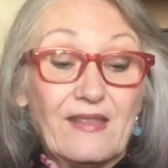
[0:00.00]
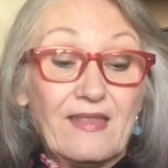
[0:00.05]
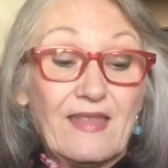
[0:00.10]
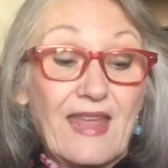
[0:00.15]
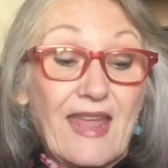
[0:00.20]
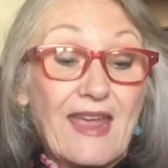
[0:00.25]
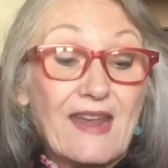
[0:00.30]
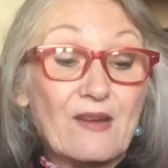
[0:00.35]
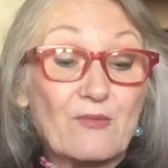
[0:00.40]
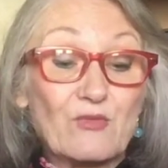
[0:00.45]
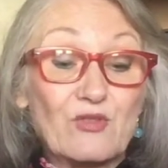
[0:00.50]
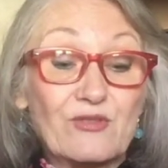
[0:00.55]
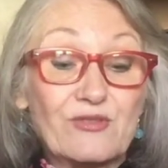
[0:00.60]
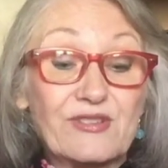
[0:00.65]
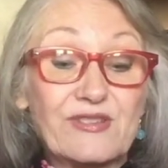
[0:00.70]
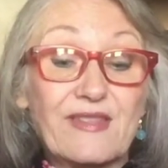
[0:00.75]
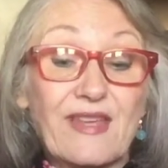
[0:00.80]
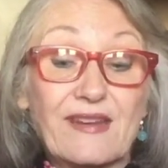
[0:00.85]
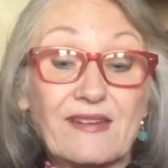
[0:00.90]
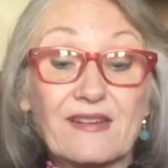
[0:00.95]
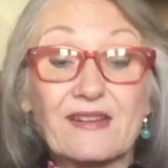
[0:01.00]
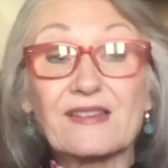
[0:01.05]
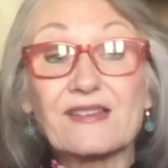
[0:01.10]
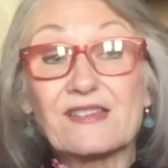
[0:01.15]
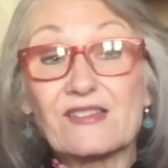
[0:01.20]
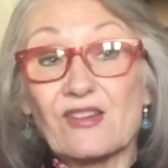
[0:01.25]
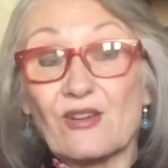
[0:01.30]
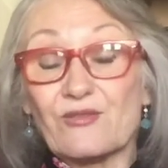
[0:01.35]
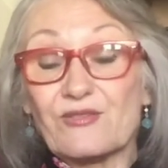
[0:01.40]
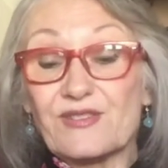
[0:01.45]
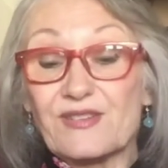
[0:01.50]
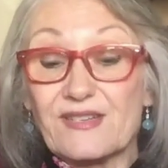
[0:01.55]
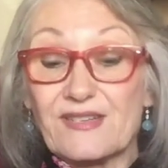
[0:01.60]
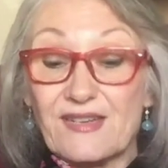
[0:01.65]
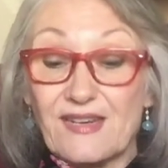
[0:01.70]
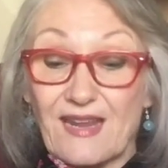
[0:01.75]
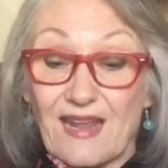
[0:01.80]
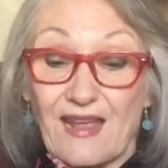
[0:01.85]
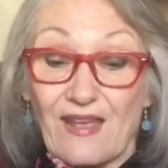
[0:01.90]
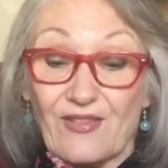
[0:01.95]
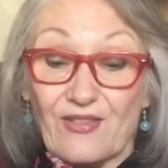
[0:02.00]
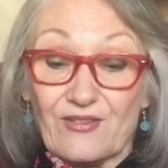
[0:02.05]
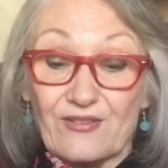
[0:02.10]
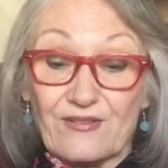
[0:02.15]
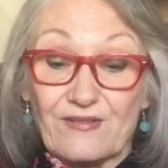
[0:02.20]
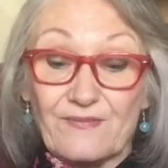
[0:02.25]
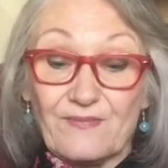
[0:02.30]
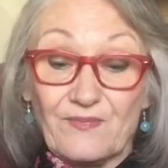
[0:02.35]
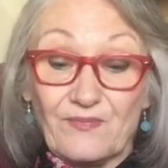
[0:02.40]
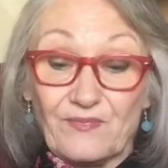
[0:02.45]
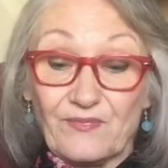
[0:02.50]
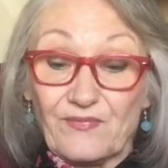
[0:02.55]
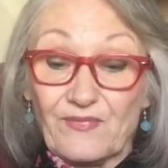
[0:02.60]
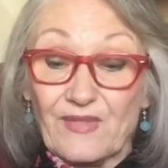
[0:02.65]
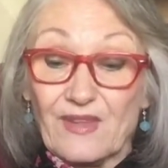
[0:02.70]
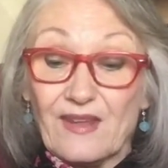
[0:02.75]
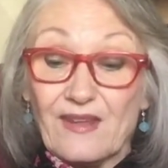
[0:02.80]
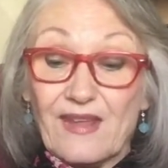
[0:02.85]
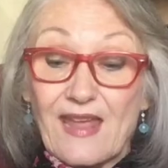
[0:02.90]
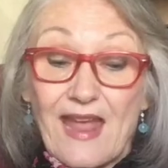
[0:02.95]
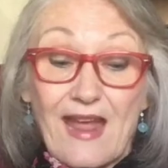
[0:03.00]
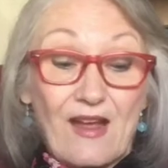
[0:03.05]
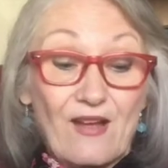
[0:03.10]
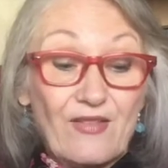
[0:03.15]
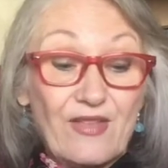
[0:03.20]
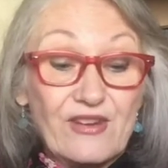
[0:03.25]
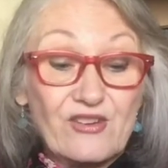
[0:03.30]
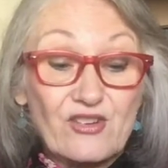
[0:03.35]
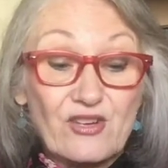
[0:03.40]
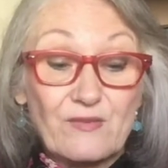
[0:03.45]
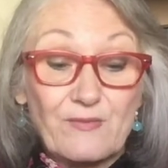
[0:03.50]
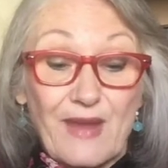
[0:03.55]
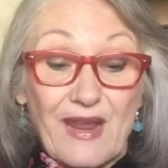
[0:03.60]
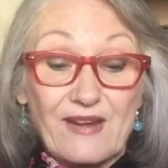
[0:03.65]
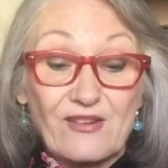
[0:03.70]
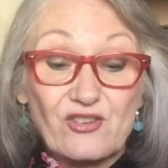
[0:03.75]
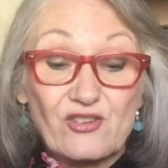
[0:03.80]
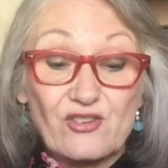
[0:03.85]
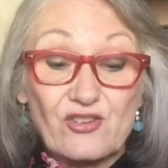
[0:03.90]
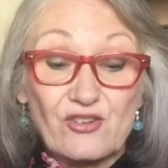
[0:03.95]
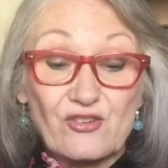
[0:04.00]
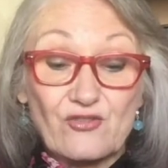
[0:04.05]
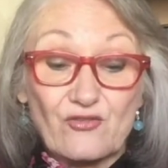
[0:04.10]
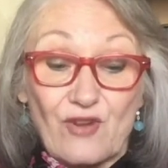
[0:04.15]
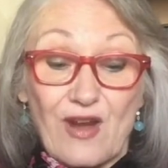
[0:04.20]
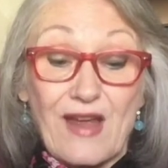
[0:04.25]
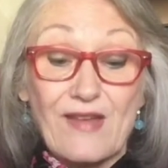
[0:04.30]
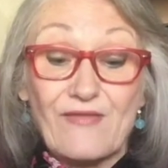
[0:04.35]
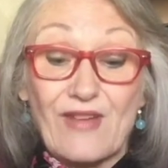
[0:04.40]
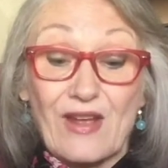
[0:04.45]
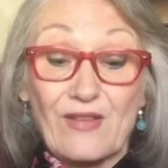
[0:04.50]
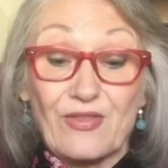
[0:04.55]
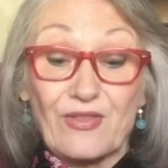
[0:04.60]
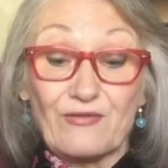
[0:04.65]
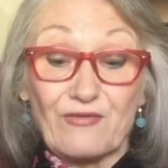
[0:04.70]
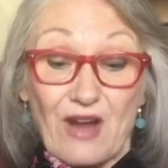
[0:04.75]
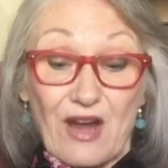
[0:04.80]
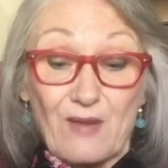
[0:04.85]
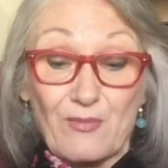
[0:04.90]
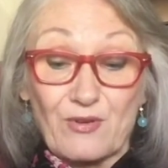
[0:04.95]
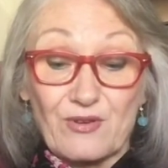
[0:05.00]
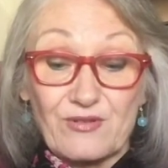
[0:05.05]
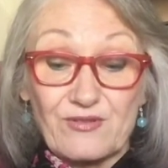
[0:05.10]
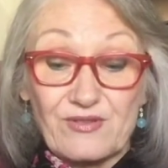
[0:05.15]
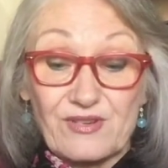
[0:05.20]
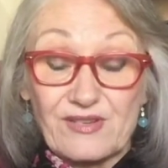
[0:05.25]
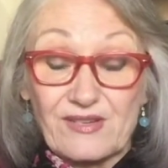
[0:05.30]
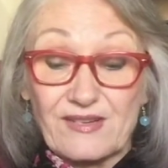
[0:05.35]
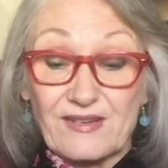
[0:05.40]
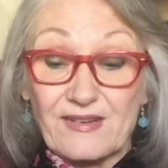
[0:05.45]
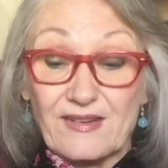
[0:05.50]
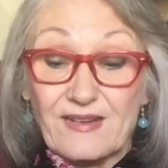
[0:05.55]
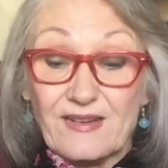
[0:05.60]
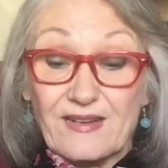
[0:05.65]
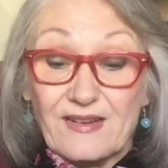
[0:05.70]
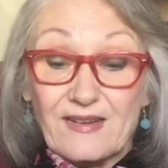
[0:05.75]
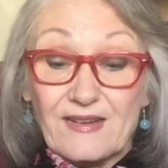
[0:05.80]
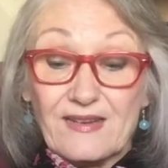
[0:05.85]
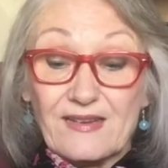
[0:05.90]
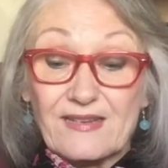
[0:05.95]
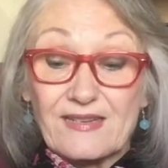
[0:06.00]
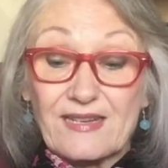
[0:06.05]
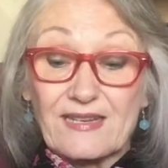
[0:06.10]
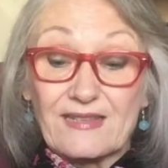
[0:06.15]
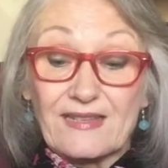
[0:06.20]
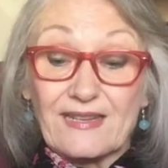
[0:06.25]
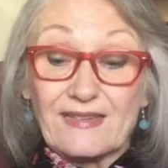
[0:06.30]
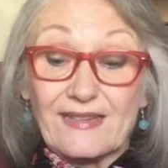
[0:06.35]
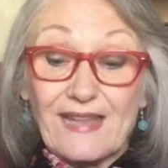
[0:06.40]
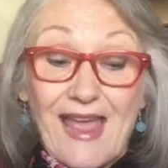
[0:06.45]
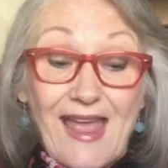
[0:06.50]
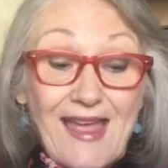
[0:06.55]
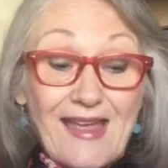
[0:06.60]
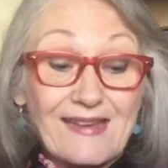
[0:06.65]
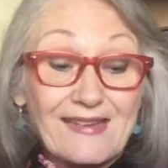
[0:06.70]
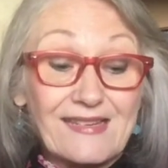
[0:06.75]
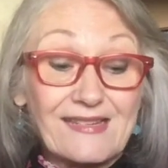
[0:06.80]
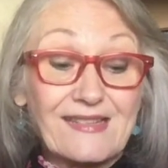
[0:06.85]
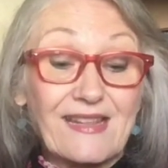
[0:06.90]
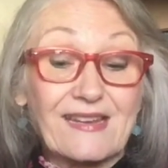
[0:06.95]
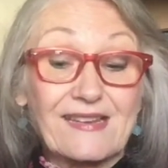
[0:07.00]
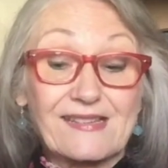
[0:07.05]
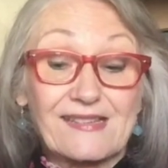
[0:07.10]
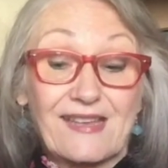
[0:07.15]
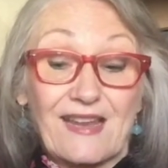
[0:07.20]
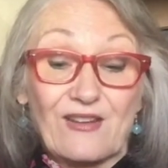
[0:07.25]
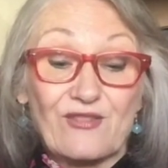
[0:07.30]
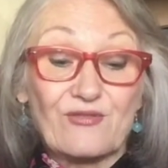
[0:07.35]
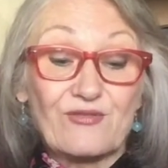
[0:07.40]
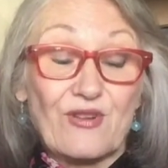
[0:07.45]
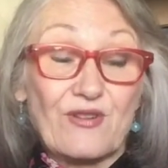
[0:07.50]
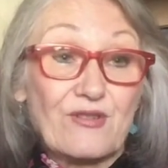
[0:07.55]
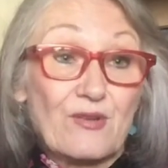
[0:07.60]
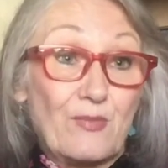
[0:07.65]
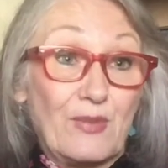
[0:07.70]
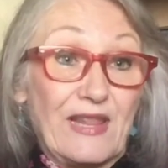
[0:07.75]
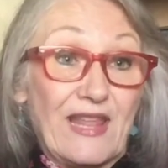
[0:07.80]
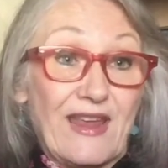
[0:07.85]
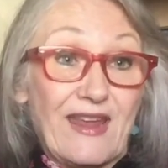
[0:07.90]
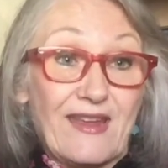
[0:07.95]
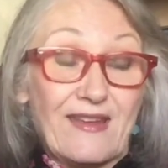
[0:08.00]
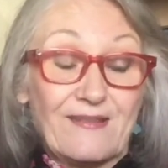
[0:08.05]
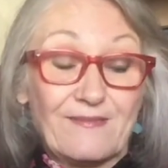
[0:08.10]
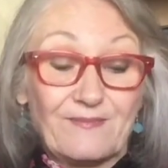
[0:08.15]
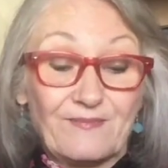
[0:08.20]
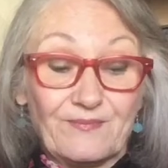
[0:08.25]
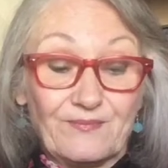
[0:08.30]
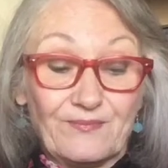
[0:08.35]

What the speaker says: The animals then consulted together how they should manage to drive out the robbers, till at last they settled on a plan.